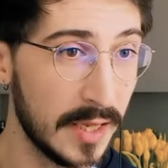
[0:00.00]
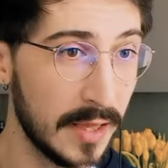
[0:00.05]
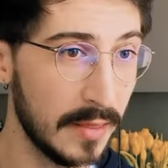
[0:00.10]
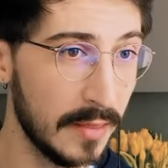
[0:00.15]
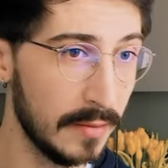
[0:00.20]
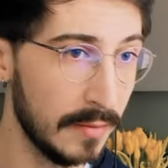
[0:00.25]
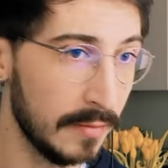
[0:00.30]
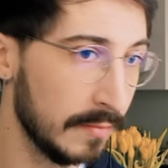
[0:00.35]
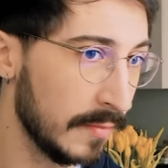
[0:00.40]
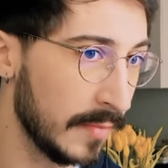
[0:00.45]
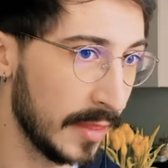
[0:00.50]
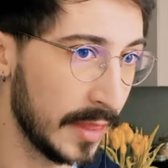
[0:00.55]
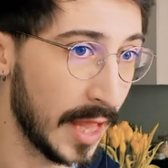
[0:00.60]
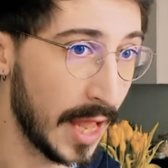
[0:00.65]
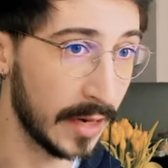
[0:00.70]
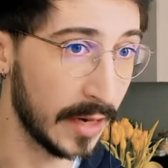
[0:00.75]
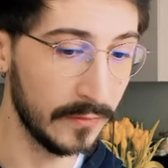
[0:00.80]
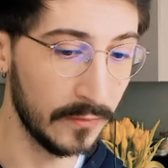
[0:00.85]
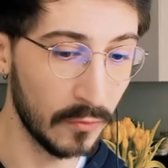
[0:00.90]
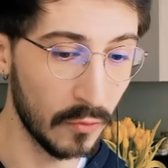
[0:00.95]
in
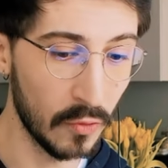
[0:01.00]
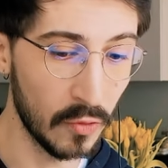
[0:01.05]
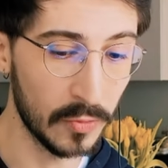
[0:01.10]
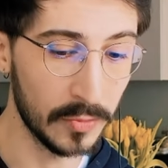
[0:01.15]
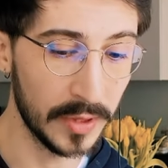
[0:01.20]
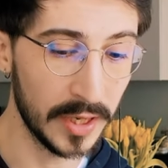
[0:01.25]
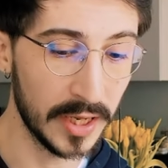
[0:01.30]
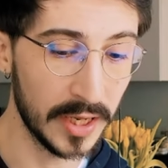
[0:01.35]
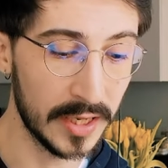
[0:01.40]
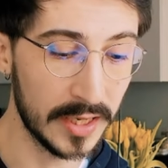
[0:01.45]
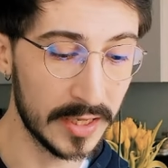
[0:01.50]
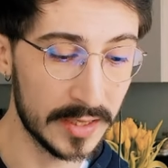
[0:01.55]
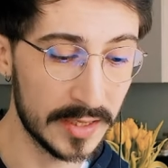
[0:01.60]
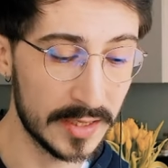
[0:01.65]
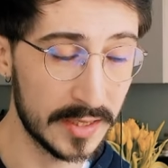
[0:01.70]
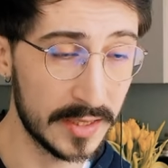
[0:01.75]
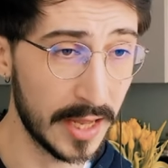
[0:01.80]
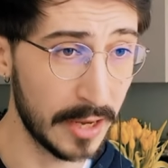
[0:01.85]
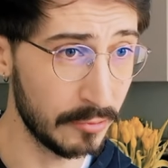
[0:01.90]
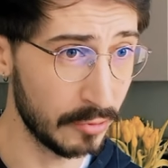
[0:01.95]
that form
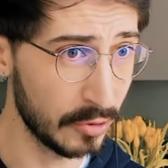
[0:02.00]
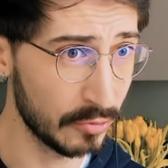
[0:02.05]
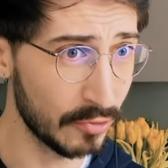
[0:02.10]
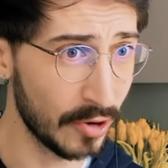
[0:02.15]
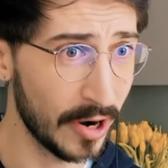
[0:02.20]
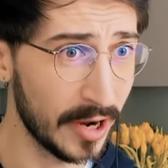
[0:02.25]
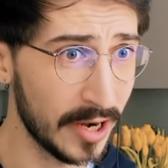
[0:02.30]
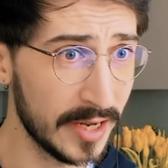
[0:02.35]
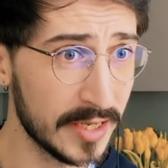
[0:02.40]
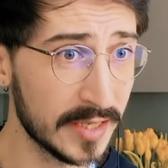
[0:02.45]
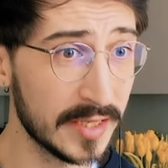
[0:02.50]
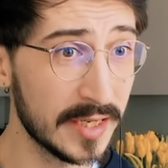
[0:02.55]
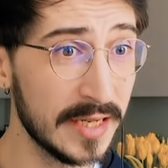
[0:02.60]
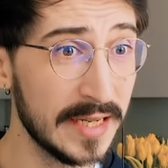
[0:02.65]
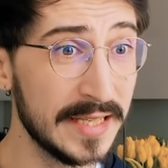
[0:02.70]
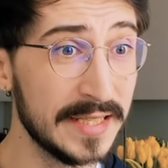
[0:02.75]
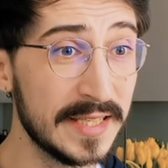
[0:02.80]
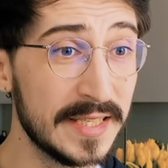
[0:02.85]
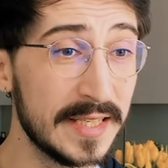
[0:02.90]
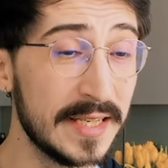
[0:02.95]
is Terry Riley's
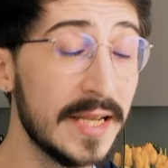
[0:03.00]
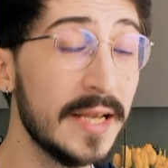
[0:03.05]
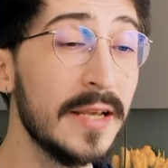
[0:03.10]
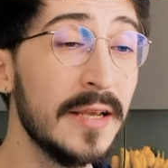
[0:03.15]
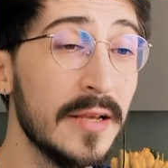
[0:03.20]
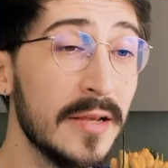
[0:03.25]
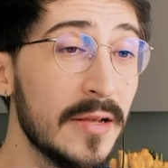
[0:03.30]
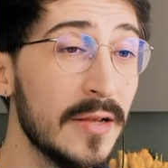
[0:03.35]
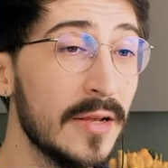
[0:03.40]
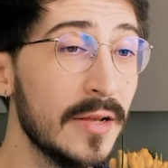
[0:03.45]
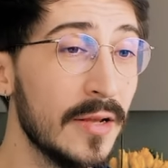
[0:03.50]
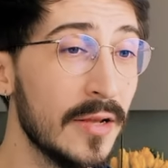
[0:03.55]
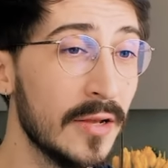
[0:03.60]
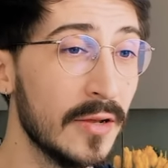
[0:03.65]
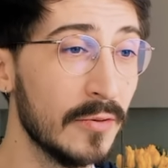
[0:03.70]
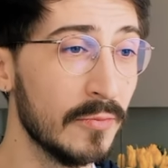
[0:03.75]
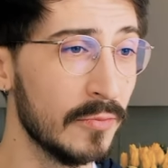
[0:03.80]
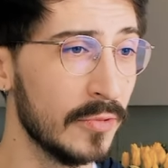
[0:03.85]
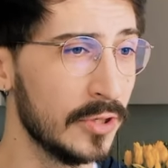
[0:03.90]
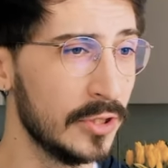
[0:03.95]
In C,
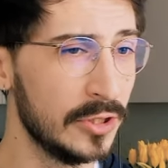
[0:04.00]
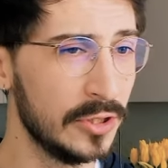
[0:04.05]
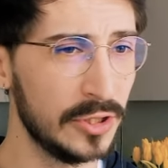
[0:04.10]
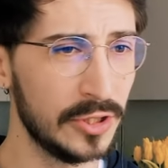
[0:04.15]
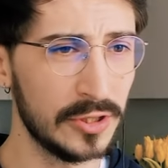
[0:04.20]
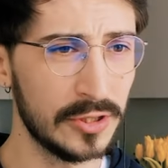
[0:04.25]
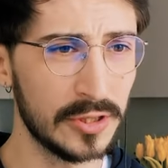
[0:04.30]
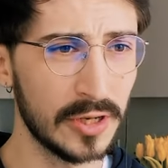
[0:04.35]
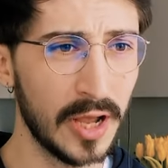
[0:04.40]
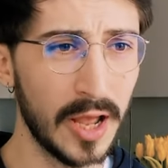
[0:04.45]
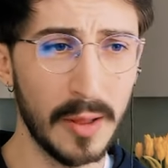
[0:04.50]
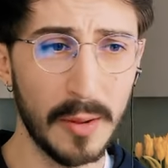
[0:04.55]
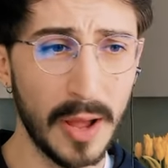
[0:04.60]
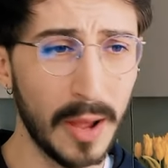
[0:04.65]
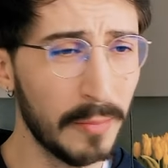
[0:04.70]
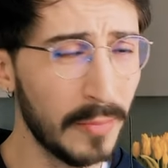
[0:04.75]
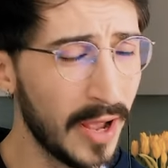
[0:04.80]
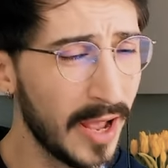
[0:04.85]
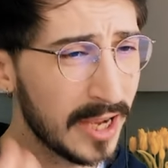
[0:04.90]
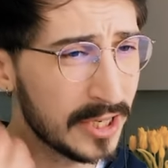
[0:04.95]
which I
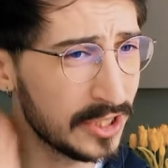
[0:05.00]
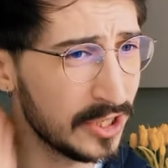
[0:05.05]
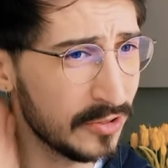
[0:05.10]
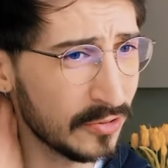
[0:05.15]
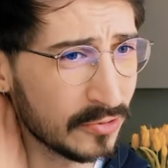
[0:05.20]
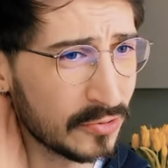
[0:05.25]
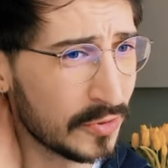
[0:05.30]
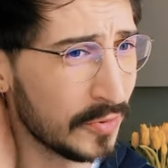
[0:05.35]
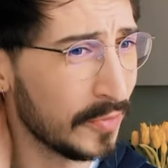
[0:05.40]
I'm actually don't